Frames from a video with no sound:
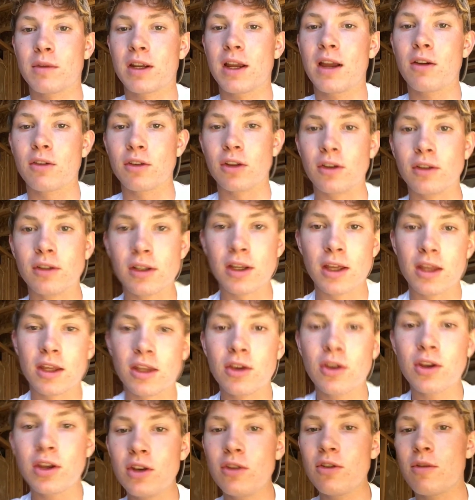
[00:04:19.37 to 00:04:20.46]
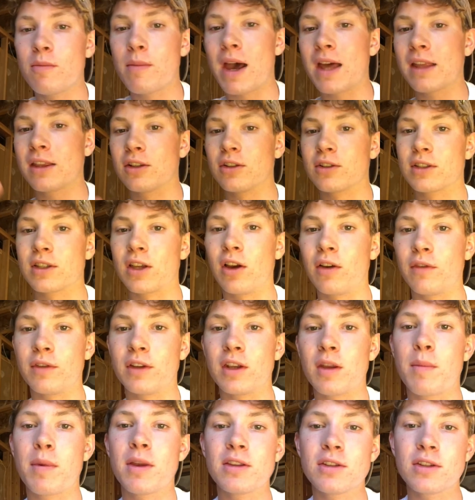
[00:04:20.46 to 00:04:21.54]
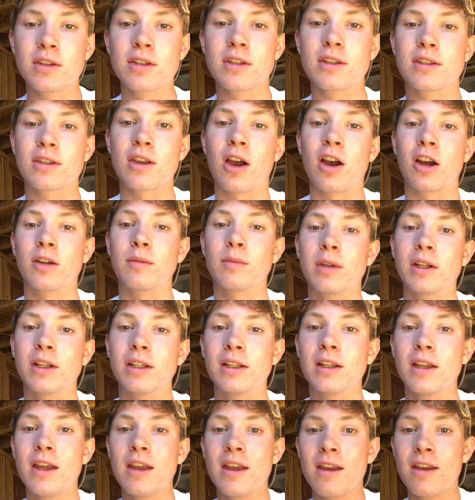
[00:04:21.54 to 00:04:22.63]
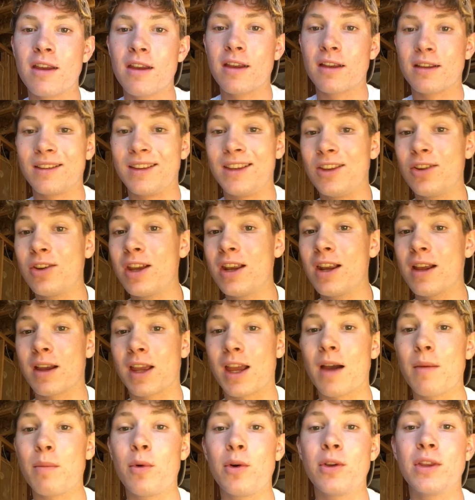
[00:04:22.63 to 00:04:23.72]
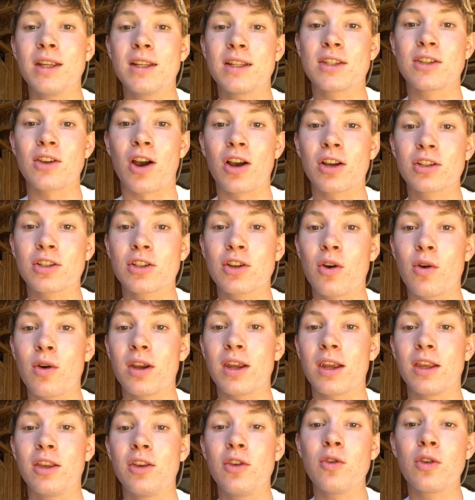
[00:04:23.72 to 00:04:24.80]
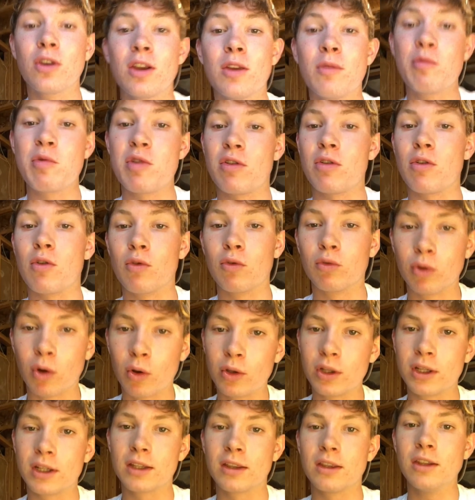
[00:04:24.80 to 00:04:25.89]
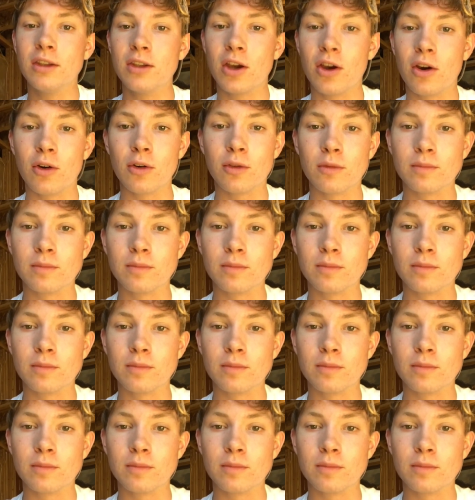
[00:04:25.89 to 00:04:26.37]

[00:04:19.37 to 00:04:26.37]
I don't know. You can do the math yourself. It depends on the song, but you get a couple of these songs going, and you're going to be rolling in the dough.